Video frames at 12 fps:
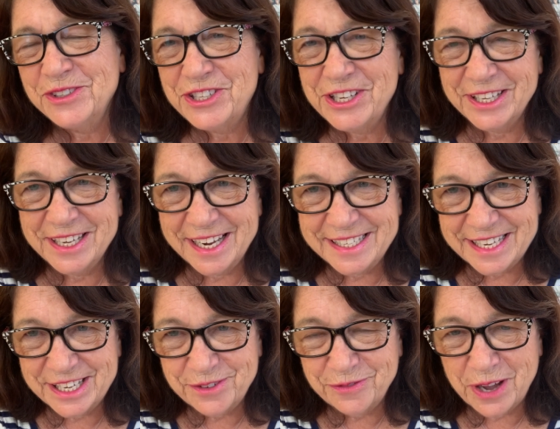she can
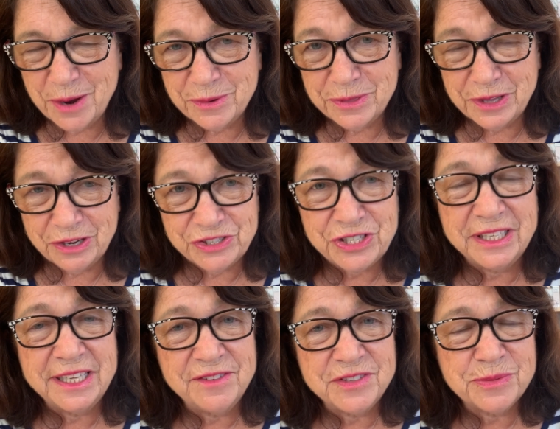identify with there. She
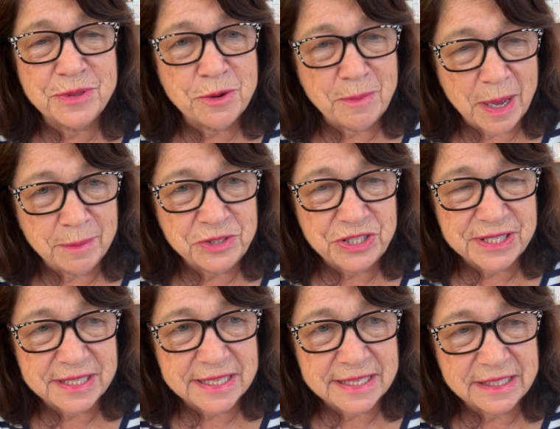lives with her mom. She
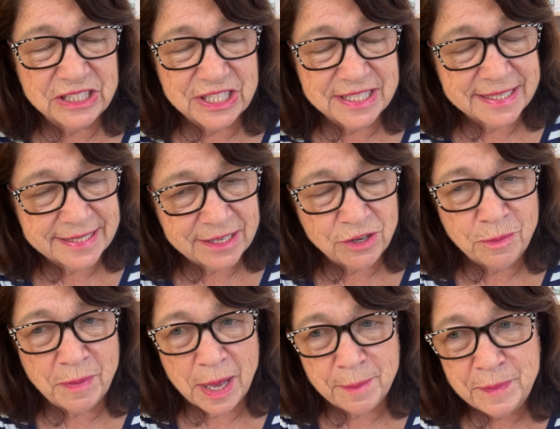has a single
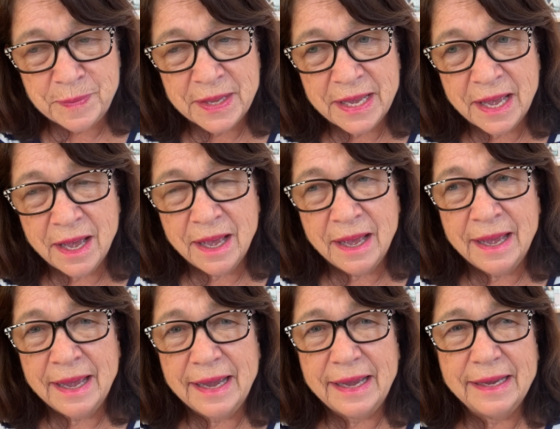mom.
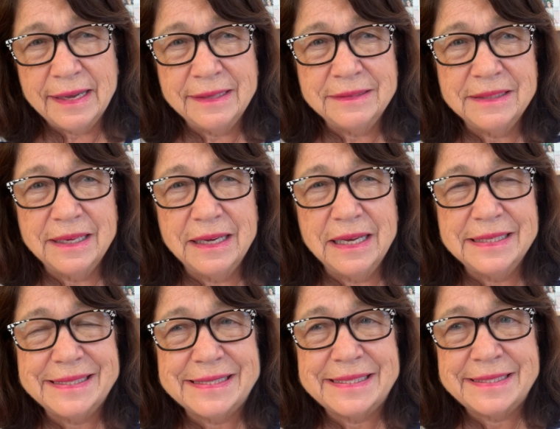And
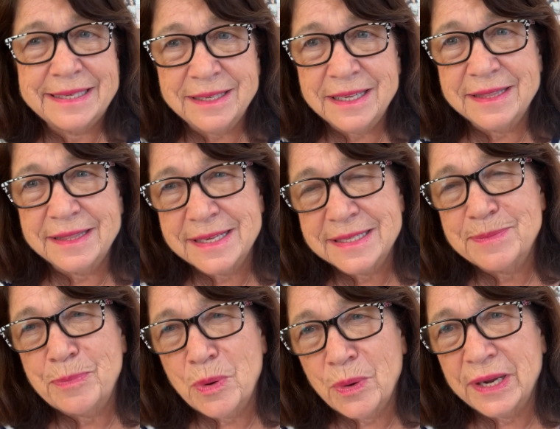still at this
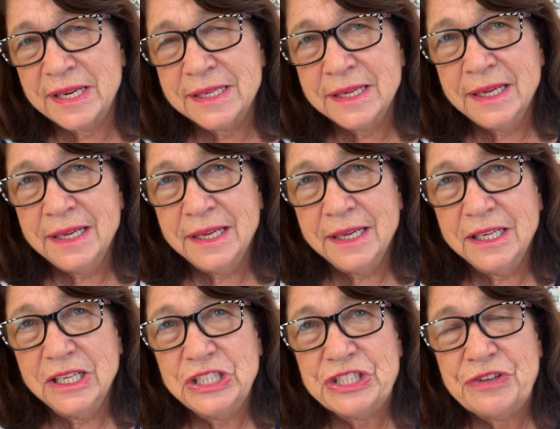point,
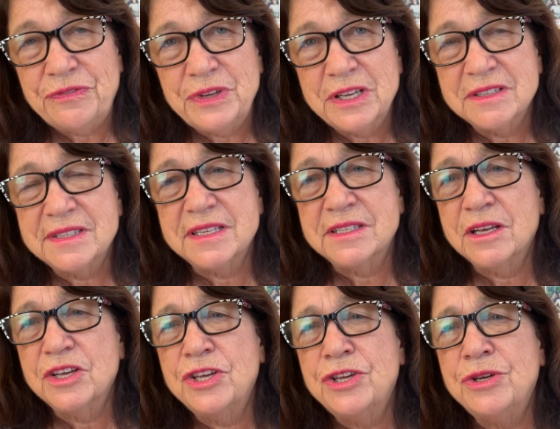she feels this
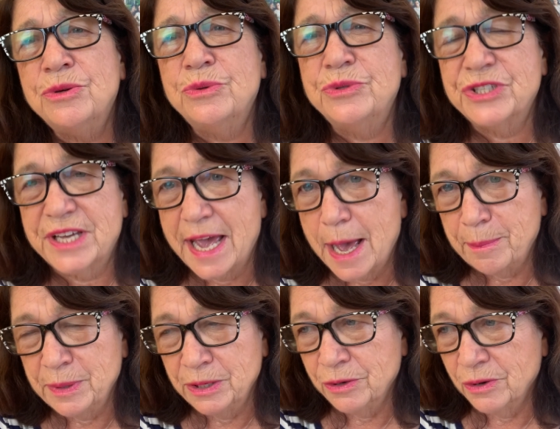huge
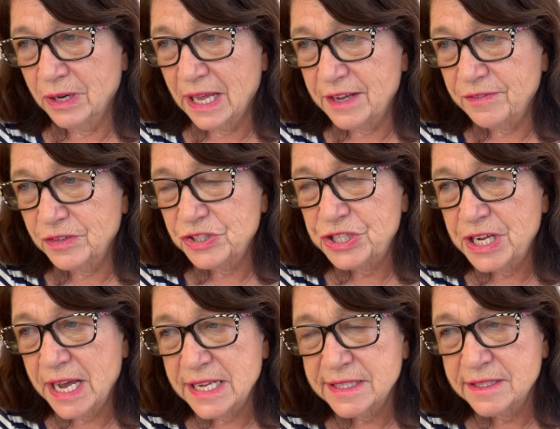gap in her life. She
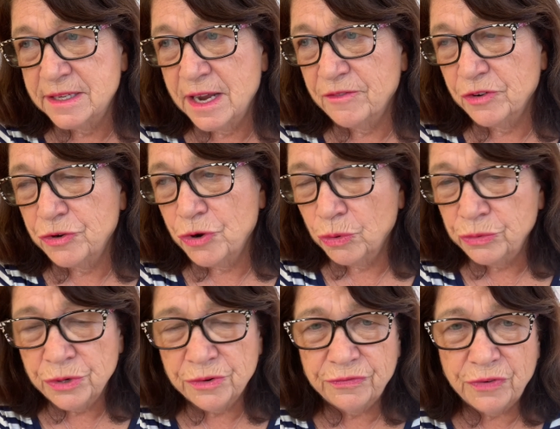has never known
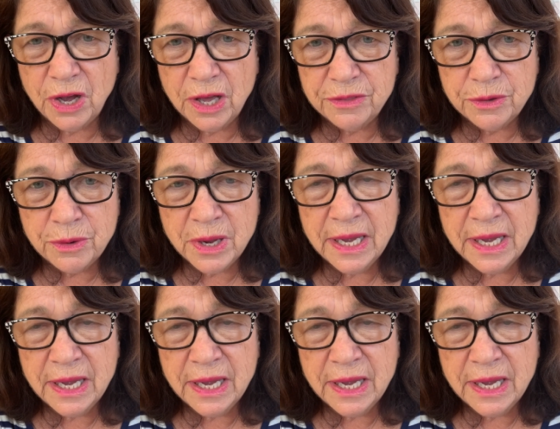her father,